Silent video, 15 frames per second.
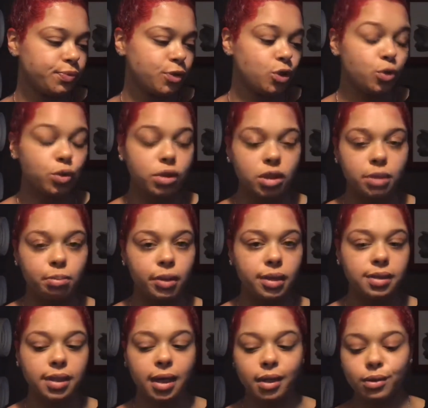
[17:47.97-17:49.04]
using the
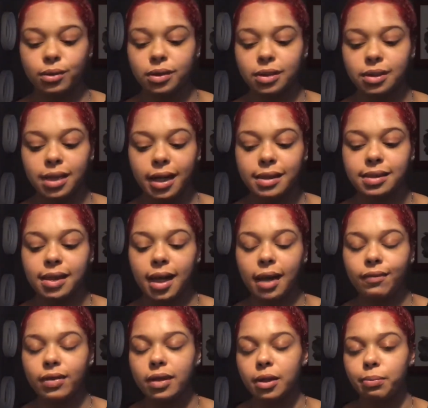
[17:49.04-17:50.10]
brands that I use, because like I said,
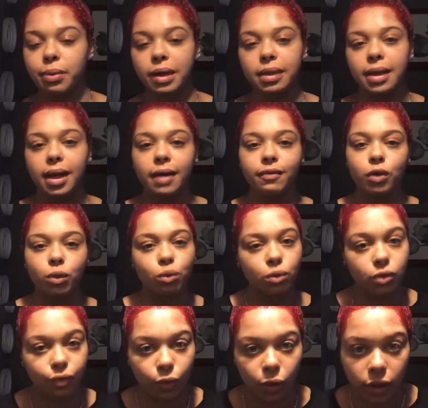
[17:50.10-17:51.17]
every other brand that I've
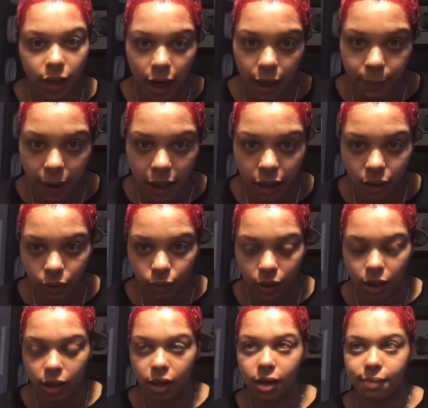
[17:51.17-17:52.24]
used for dyeing my hair
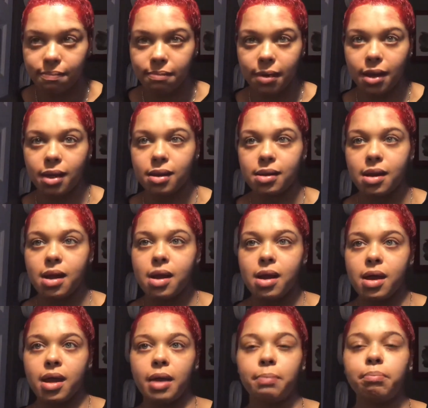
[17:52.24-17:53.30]
red, it made
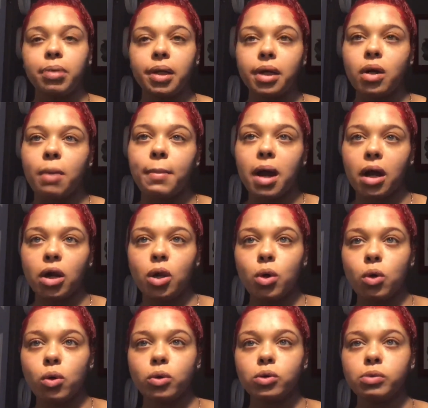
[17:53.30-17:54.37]
it bleed on my
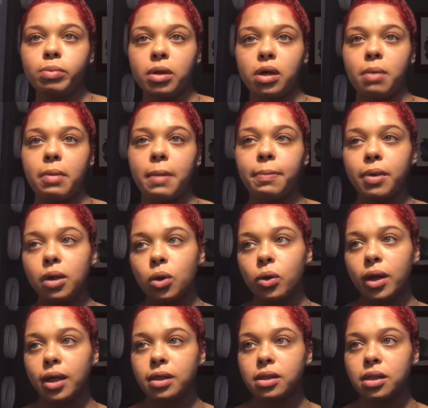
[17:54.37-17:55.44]
clothes, bleed on my
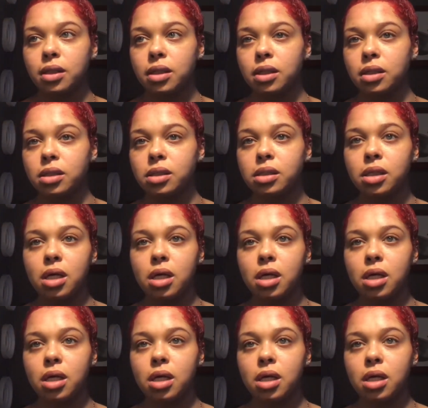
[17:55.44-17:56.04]
pillowcases,